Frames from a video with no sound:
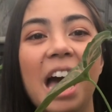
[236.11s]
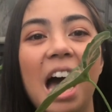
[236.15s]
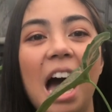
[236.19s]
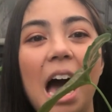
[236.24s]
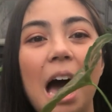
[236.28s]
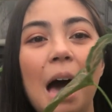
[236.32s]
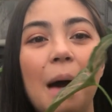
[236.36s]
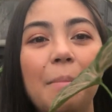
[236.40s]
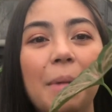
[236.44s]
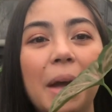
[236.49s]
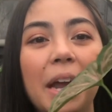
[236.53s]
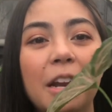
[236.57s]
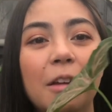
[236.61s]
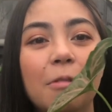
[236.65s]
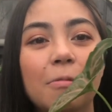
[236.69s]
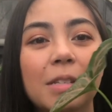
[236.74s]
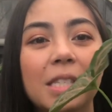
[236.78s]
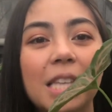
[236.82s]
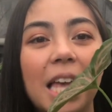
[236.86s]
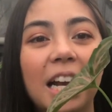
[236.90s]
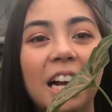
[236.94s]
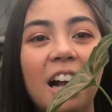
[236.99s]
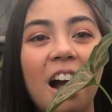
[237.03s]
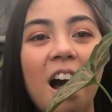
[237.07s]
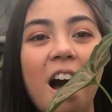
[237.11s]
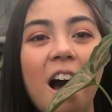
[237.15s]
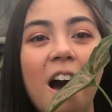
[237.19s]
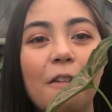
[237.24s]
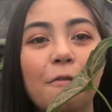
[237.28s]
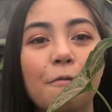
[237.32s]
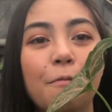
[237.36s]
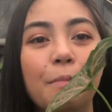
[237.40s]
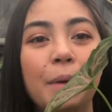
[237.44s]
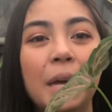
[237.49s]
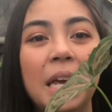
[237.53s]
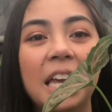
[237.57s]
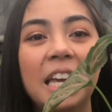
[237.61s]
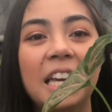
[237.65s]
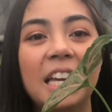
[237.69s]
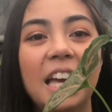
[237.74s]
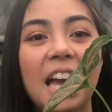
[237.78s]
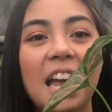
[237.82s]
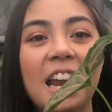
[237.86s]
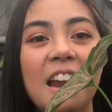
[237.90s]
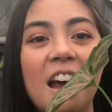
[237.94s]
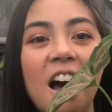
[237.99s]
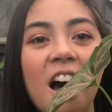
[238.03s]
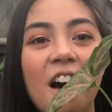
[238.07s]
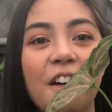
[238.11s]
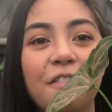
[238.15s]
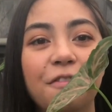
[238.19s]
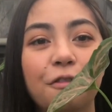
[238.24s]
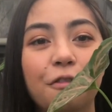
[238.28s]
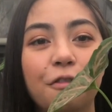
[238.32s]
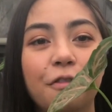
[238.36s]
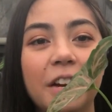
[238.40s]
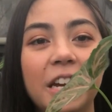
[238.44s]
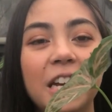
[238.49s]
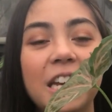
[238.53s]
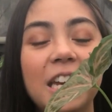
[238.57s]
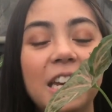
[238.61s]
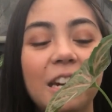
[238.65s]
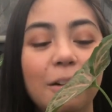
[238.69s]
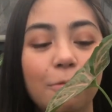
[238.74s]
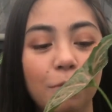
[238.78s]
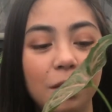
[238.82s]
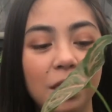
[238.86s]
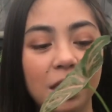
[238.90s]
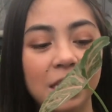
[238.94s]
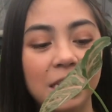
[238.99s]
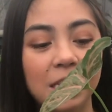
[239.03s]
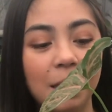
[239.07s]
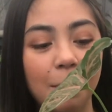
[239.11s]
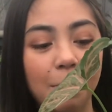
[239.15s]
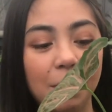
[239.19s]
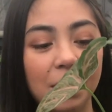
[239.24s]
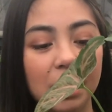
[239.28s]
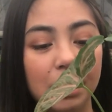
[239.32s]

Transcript: and it was like half pink and half green with some of the